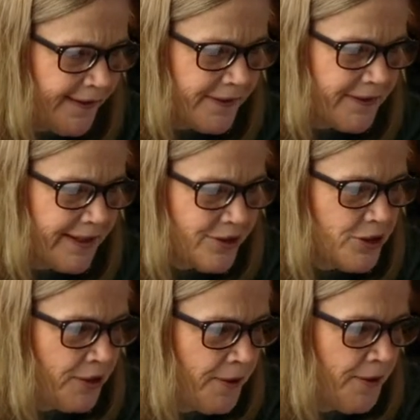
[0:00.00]
All right,
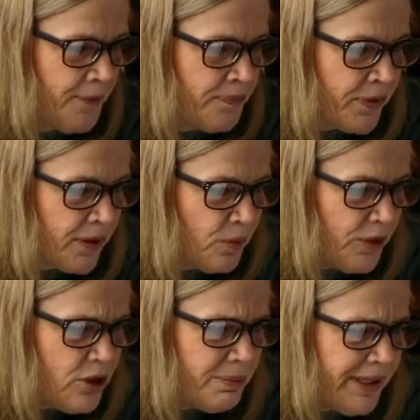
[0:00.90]
so
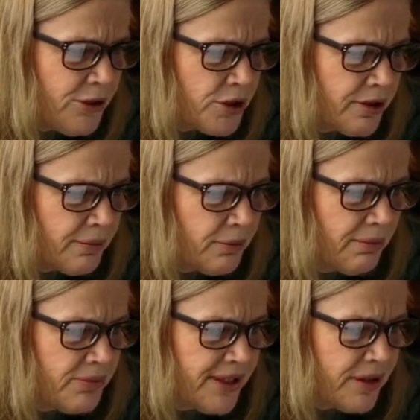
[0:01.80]
when you mentioned the
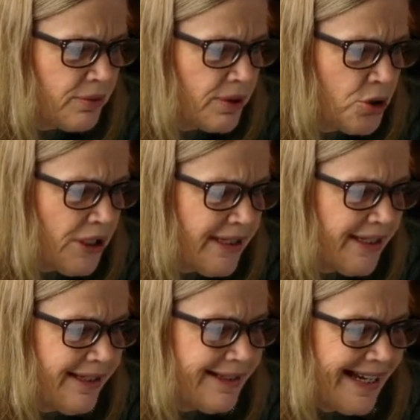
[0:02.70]
moms at the retreat
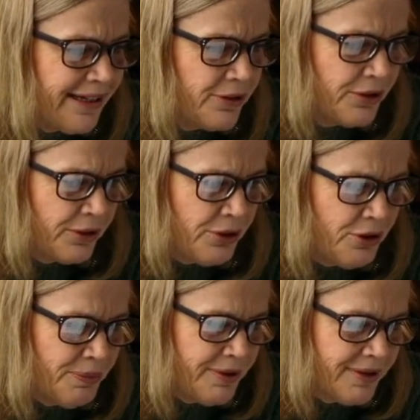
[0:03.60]
getting down on the
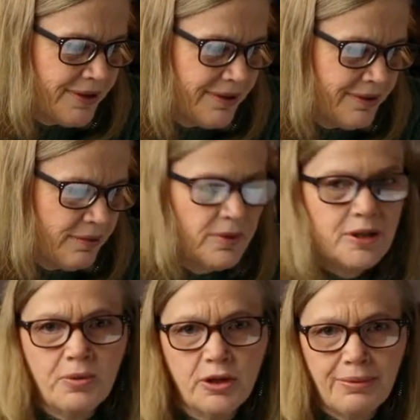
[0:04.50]
carpet, I
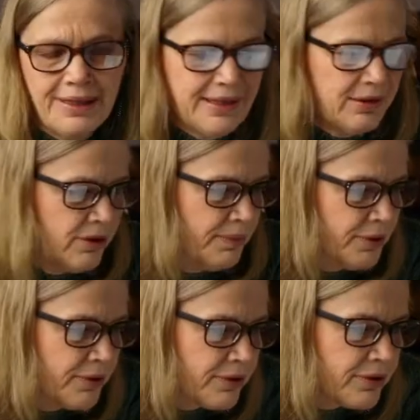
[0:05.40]
spoke about that on the
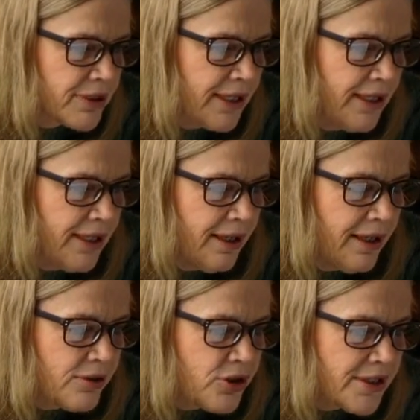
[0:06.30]
podcast.
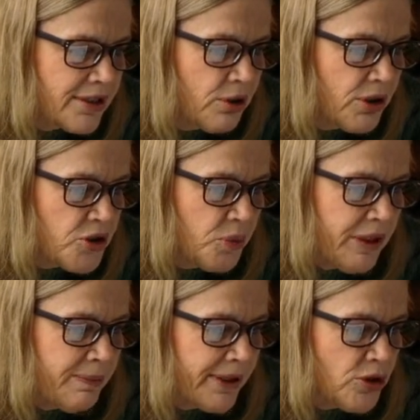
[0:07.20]
Just last
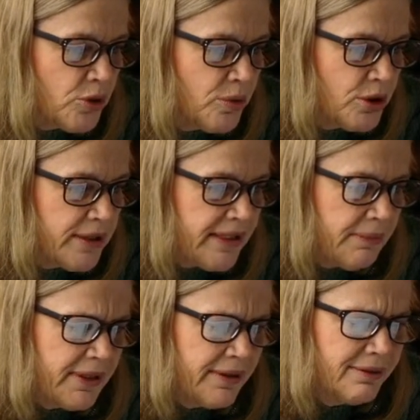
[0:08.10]
week, my children
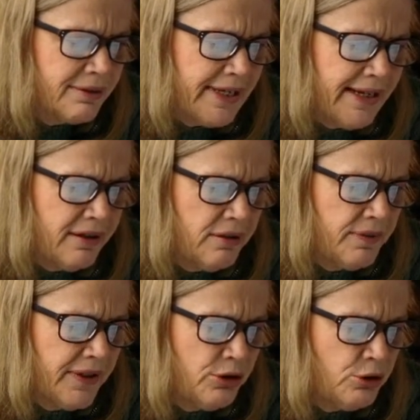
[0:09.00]
seemed a little tired of our